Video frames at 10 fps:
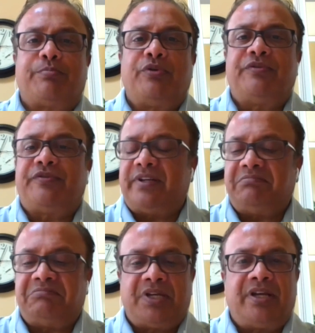proof
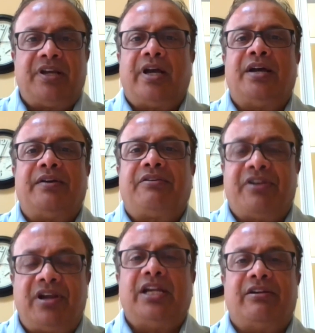and
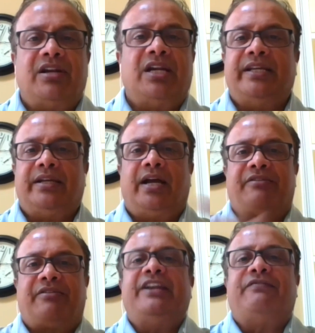really
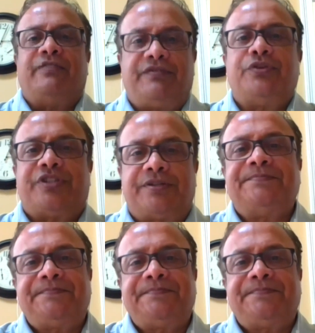ready for the future.